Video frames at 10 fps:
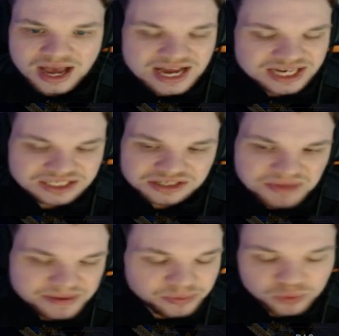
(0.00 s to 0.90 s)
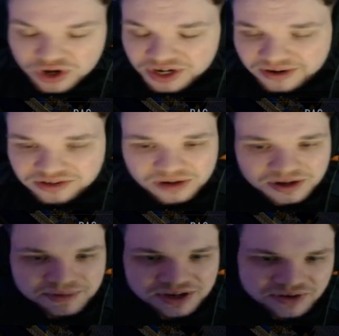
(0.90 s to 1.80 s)
and maybe Werner up top
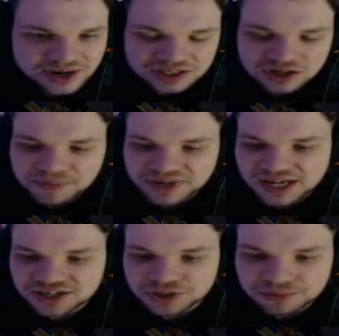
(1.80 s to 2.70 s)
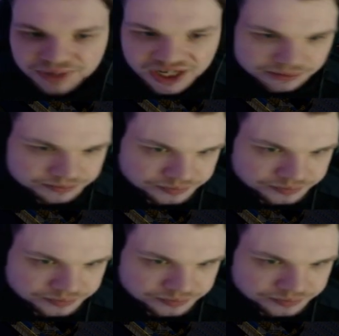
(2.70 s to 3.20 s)
could be a crazy combination, but